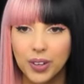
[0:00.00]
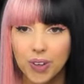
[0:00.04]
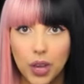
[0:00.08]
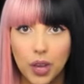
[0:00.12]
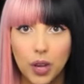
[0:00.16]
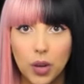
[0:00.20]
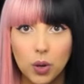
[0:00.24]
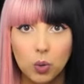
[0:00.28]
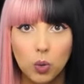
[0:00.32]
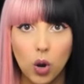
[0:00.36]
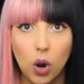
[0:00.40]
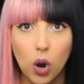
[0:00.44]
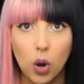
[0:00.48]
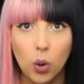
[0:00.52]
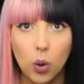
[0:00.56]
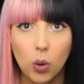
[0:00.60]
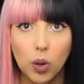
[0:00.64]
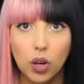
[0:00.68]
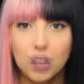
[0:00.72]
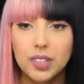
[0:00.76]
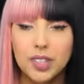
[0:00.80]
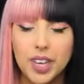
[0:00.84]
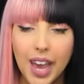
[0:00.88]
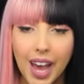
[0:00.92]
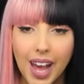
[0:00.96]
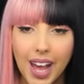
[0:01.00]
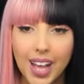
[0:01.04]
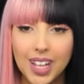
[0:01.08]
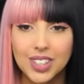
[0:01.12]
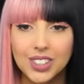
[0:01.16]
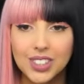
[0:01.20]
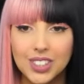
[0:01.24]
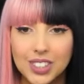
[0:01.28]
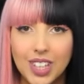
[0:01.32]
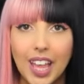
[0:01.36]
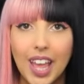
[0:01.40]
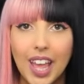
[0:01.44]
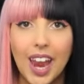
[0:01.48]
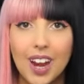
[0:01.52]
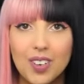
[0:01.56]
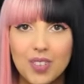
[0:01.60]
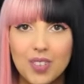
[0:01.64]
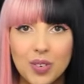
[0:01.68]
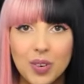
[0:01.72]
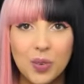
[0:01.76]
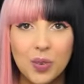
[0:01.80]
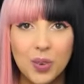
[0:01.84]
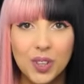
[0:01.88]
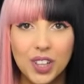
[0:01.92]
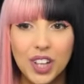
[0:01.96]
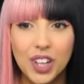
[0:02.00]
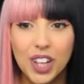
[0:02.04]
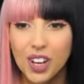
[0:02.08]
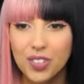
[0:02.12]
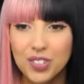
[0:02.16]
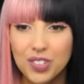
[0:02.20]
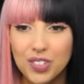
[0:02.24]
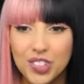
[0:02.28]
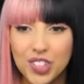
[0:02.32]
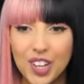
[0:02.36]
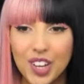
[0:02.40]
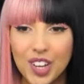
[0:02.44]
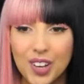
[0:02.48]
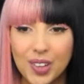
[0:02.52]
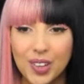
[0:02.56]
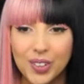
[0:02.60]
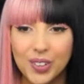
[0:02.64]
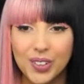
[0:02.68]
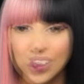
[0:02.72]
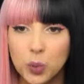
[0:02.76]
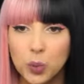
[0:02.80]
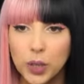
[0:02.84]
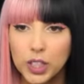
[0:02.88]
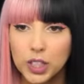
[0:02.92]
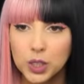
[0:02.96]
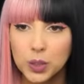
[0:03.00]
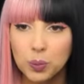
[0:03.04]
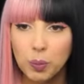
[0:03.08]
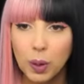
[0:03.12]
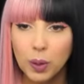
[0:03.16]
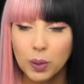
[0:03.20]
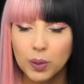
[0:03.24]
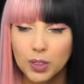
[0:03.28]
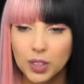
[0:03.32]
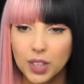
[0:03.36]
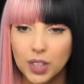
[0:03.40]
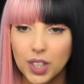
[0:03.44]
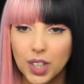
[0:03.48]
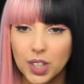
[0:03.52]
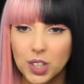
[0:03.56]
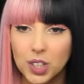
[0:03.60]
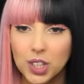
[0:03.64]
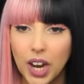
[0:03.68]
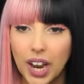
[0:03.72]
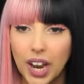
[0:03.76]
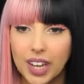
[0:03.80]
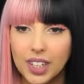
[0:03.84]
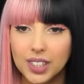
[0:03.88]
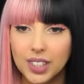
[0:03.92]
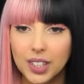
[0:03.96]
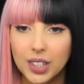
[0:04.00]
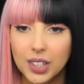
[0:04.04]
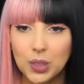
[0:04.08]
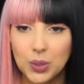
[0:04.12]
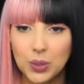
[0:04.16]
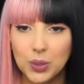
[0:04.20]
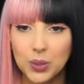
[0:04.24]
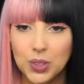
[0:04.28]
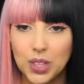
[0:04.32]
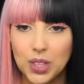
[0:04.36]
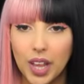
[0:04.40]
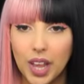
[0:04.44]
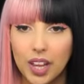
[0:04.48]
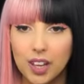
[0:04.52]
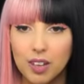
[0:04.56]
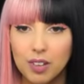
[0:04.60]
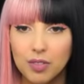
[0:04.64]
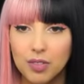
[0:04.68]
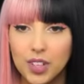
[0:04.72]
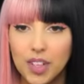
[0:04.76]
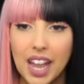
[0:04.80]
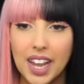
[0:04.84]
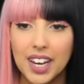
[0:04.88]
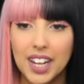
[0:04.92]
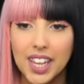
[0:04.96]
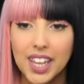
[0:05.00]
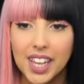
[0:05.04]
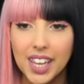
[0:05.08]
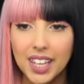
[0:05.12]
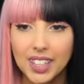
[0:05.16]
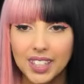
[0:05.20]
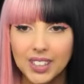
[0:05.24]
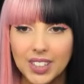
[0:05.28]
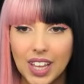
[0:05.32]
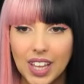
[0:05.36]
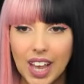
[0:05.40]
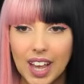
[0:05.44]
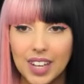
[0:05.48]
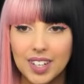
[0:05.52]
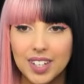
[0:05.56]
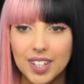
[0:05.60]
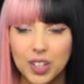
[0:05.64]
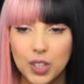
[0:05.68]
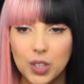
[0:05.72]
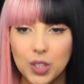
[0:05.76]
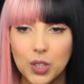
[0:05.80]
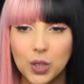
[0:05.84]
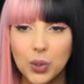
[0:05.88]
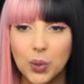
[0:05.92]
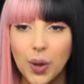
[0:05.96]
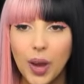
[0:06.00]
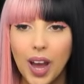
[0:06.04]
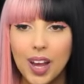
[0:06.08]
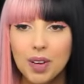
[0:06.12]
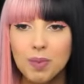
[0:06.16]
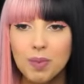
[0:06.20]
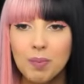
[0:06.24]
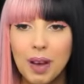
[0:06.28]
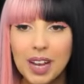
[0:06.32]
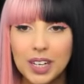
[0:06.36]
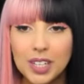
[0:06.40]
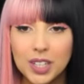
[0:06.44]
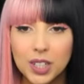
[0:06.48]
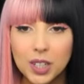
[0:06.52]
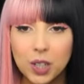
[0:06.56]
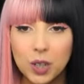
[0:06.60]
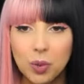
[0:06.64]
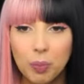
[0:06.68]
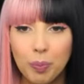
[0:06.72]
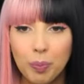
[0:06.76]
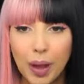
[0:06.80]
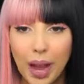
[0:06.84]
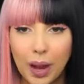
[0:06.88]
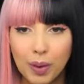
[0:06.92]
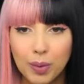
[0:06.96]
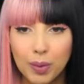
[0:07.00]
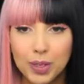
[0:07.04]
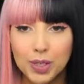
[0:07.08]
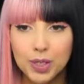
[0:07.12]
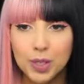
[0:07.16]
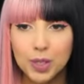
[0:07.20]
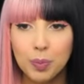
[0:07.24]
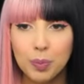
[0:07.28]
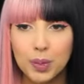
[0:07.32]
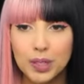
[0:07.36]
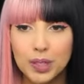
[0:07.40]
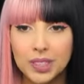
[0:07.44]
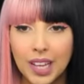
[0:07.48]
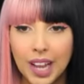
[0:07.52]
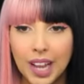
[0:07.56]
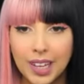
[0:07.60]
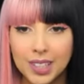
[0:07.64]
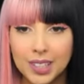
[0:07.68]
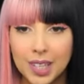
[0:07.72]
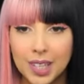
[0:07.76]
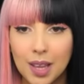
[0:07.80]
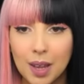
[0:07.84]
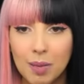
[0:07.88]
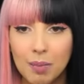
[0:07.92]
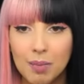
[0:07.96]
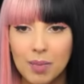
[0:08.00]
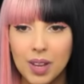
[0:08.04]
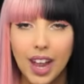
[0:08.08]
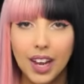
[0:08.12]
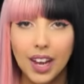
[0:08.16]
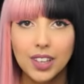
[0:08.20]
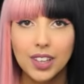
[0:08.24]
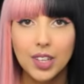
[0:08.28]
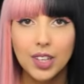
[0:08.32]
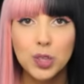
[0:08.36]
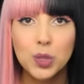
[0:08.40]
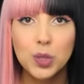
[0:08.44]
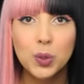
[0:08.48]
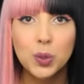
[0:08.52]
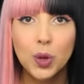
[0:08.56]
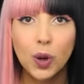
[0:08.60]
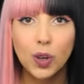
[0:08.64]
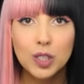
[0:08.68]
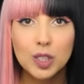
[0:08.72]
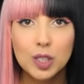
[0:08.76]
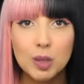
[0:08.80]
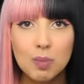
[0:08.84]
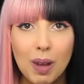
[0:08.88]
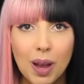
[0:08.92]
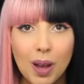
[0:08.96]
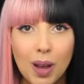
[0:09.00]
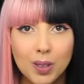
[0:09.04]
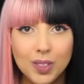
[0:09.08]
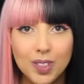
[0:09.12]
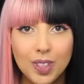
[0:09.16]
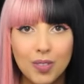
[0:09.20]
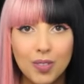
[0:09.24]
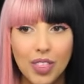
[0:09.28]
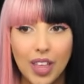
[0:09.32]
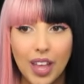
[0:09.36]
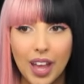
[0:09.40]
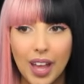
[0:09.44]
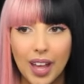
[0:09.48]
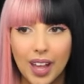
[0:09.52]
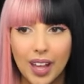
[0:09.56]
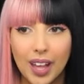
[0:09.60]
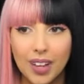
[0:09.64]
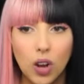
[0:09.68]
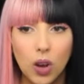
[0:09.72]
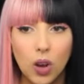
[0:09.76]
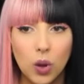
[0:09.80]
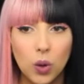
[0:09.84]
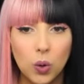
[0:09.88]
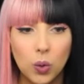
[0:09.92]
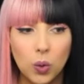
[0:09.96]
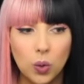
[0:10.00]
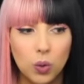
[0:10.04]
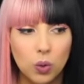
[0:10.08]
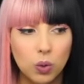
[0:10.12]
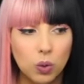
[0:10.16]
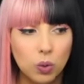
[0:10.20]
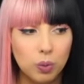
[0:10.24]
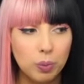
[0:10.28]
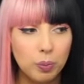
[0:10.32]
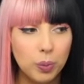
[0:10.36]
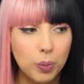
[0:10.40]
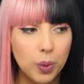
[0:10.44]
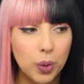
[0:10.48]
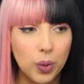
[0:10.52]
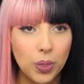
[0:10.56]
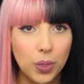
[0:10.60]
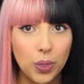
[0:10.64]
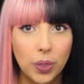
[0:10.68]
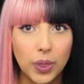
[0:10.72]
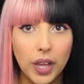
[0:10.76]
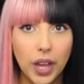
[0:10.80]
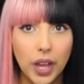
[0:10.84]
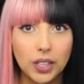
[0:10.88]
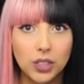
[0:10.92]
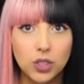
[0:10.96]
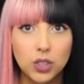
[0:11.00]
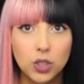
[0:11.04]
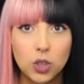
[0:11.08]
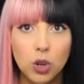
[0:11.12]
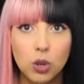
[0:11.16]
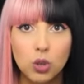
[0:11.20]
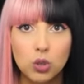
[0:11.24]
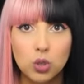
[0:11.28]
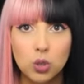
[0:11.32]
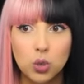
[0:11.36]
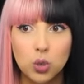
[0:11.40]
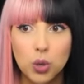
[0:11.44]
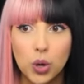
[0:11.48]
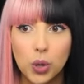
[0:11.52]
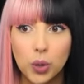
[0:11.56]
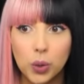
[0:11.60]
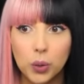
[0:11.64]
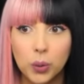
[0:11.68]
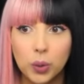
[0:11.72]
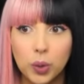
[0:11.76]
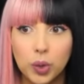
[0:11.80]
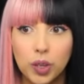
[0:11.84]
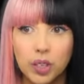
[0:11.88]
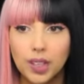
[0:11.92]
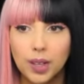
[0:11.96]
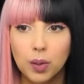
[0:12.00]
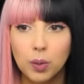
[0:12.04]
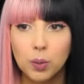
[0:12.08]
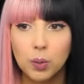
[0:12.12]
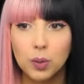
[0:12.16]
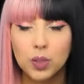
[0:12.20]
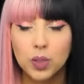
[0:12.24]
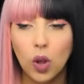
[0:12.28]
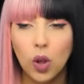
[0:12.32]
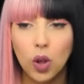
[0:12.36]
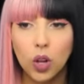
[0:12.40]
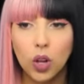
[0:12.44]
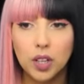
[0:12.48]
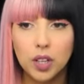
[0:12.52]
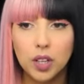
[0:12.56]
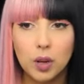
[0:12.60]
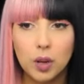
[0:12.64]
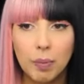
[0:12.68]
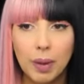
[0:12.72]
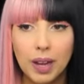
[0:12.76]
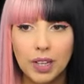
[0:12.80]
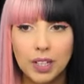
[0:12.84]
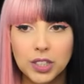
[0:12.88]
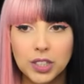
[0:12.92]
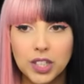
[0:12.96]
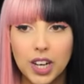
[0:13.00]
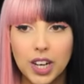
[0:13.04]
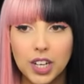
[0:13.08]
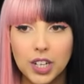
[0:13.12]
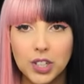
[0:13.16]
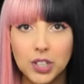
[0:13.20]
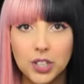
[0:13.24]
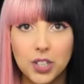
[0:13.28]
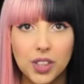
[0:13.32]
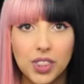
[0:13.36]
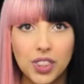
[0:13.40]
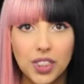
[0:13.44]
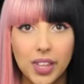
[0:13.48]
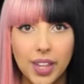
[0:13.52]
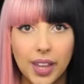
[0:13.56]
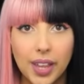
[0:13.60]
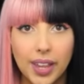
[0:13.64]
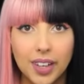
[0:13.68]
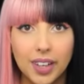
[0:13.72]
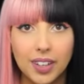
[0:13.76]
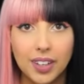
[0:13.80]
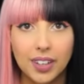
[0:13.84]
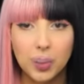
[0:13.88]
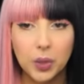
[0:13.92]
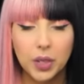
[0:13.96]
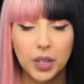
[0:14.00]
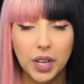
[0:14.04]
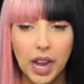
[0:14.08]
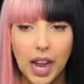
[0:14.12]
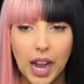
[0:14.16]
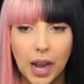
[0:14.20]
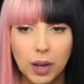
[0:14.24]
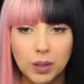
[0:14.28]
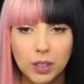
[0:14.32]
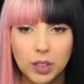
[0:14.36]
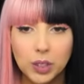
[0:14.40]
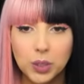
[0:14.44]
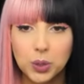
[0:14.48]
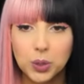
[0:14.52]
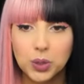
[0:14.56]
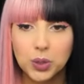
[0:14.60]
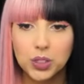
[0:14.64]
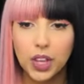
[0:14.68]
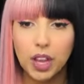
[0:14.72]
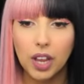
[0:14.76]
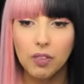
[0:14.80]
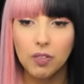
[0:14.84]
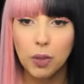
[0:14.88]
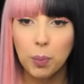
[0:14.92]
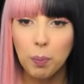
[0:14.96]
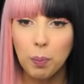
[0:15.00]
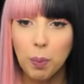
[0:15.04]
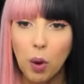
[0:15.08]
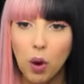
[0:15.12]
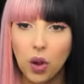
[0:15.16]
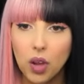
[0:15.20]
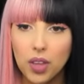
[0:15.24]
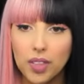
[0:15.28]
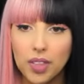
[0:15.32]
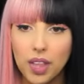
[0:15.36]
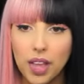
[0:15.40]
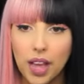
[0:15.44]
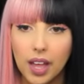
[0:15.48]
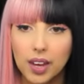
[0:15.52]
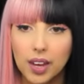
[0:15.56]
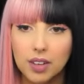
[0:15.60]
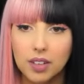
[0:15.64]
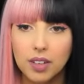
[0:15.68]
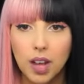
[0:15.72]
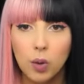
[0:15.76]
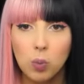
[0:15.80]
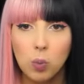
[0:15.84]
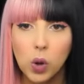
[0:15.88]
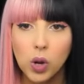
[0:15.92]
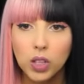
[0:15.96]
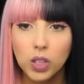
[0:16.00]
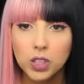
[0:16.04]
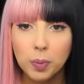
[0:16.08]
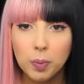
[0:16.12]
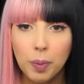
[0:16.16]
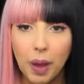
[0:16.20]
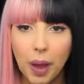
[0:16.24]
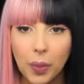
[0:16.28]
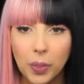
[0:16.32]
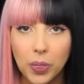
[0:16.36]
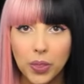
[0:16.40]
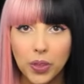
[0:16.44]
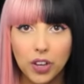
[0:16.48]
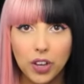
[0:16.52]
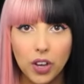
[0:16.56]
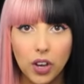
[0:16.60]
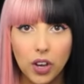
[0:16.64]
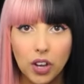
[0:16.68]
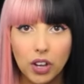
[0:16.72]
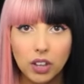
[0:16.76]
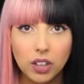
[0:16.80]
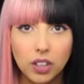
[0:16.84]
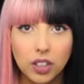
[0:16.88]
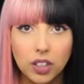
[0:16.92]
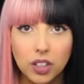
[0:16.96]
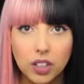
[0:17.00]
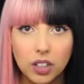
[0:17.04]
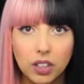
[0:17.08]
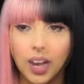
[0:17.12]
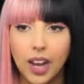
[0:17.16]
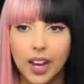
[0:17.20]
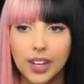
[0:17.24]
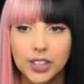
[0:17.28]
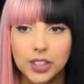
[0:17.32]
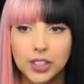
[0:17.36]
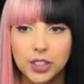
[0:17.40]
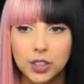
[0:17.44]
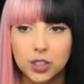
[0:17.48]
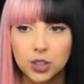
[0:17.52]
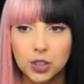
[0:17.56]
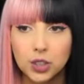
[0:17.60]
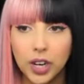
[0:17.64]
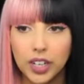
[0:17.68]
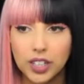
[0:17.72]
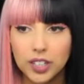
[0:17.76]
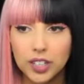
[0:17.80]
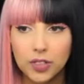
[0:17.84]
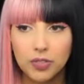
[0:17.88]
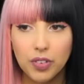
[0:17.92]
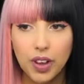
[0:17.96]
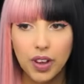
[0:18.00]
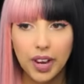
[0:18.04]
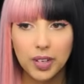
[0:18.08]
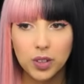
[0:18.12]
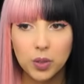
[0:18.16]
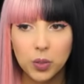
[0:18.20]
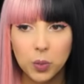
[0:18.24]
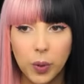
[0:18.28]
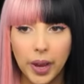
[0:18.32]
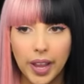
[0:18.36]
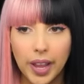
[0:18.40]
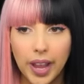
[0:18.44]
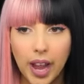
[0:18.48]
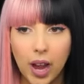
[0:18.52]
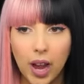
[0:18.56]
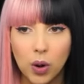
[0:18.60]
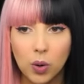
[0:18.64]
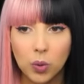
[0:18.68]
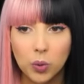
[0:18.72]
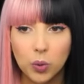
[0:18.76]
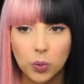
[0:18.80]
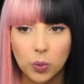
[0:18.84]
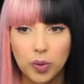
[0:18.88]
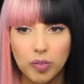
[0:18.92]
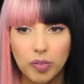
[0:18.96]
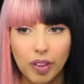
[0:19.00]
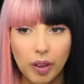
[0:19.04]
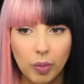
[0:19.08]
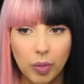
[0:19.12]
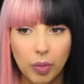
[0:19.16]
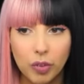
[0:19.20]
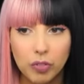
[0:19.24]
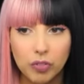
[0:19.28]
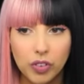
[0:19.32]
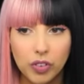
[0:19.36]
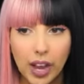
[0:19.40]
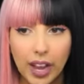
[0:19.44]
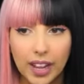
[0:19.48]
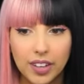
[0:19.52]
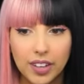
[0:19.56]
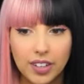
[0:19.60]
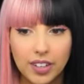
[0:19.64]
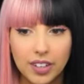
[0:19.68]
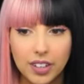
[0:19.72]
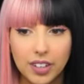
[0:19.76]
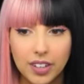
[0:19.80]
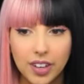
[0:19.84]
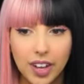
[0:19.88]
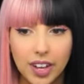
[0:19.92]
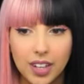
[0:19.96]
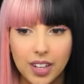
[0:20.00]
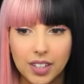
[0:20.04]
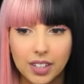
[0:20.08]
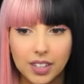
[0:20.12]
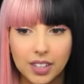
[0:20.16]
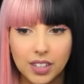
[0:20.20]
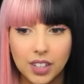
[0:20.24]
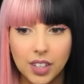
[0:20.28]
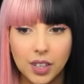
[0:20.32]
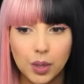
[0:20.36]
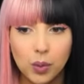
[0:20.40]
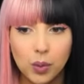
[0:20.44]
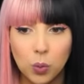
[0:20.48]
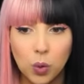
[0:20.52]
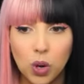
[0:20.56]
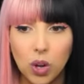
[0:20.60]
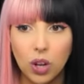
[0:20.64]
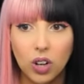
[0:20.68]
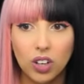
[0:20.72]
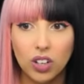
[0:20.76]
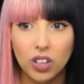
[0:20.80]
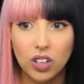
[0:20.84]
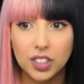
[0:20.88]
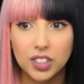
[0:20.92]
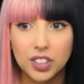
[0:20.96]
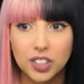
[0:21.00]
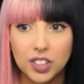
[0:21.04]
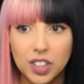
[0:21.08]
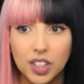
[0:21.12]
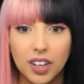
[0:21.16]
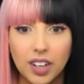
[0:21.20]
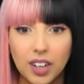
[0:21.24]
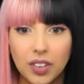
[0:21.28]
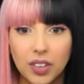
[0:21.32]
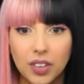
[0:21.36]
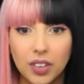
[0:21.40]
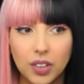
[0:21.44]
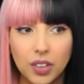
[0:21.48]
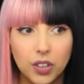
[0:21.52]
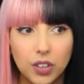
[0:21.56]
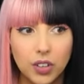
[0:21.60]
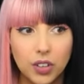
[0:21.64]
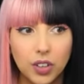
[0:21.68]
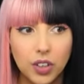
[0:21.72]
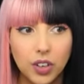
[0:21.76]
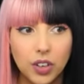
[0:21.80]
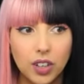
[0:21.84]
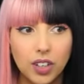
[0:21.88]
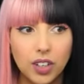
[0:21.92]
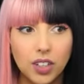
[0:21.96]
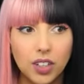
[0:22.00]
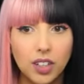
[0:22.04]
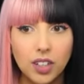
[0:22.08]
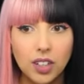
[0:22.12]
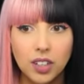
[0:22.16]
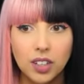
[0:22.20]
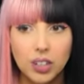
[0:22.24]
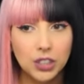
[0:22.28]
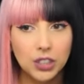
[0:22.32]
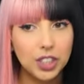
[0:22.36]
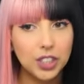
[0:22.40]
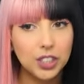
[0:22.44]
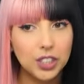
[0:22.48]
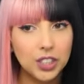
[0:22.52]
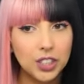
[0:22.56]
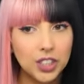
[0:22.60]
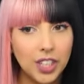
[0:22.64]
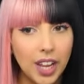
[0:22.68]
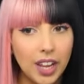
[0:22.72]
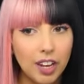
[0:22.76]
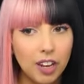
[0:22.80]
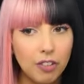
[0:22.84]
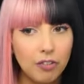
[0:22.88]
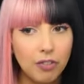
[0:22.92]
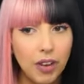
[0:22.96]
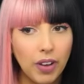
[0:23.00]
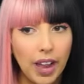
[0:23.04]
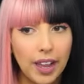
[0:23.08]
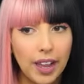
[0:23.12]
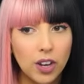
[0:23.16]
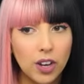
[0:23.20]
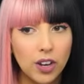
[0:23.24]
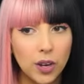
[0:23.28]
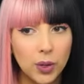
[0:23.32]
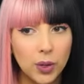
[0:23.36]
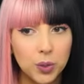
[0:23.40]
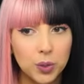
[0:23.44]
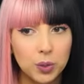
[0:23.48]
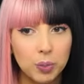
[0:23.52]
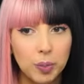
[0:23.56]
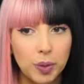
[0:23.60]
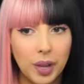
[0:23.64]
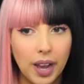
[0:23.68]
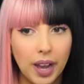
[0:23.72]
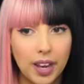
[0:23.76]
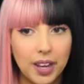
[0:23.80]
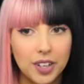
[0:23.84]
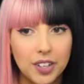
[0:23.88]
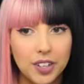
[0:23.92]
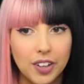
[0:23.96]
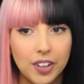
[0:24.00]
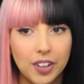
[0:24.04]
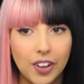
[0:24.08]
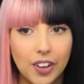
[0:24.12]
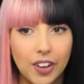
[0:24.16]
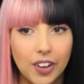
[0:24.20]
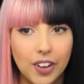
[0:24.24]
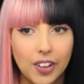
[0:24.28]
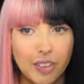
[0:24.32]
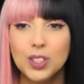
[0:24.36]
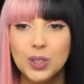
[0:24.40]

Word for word: Hero? Yes, everyone loves you. We spoke to the child that you saved, and he said that you had magical powers to protect him and that you got him out of there. Oh, but that's not true. It was all an imagination thing. But how did you save the boy then? And what about the girl? I just tried to find a way out without the fire and it worked. And the girl? She just had a fire hose behind her.